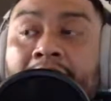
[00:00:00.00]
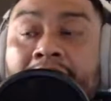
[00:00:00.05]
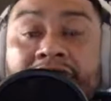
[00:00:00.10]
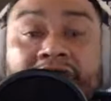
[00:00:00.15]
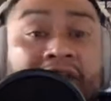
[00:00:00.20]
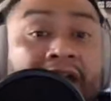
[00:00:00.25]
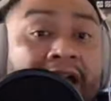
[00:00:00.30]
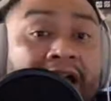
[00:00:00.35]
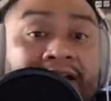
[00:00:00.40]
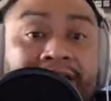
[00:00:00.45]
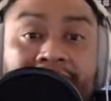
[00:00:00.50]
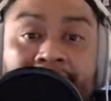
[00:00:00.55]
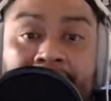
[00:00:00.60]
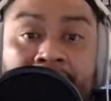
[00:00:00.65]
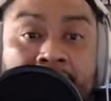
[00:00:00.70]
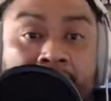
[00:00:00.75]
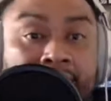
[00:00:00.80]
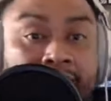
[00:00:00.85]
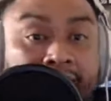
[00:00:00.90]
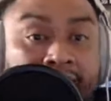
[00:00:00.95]
And she has a
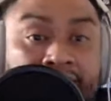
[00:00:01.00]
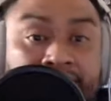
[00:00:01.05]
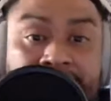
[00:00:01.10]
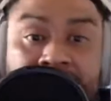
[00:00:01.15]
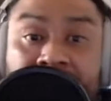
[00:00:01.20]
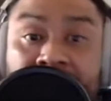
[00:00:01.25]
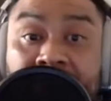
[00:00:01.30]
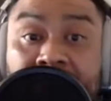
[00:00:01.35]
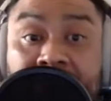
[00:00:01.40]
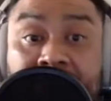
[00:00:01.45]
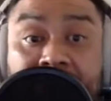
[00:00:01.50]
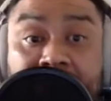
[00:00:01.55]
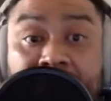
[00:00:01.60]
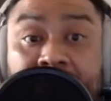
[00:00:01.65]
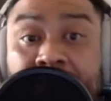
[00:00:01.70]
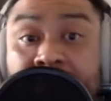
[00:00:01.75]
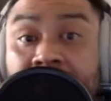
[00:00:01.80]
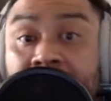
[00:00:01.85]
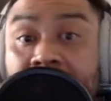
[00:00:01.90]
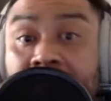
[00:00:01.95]
lot of things that she's
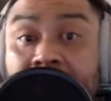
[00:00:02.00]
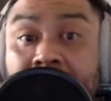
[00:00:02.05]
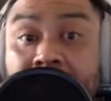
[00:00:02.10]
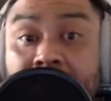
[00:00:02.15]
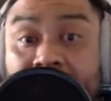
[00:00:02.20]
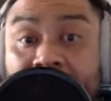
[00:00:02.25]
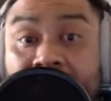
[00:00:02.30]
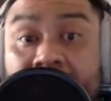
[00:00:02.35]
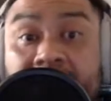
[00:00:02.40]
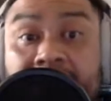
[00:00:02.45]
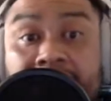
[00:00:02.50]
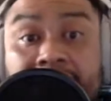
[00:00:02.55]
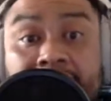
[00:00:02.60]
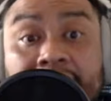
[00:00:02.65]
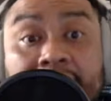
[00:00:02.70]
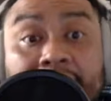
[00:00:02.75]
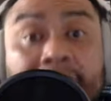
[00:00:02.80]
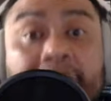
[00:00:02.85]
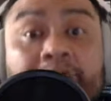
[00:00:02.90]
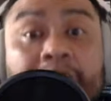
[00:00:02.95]
needed
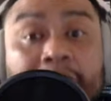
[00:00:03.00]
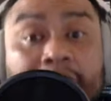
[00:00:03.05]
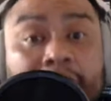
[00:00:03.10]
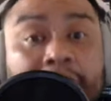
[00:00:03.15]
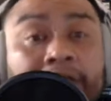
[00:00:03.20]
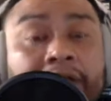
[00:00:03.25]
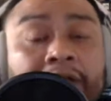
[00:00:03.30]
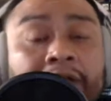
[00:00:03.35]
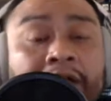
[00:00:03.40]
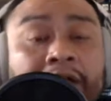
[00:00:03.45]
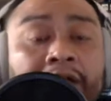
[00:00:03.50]
done to her.